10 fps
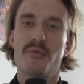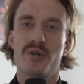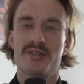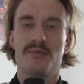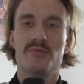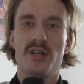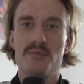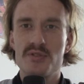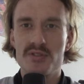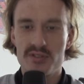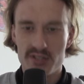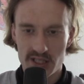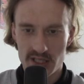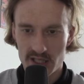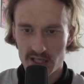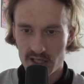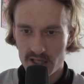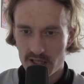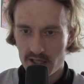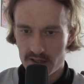sometimes to see
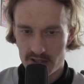that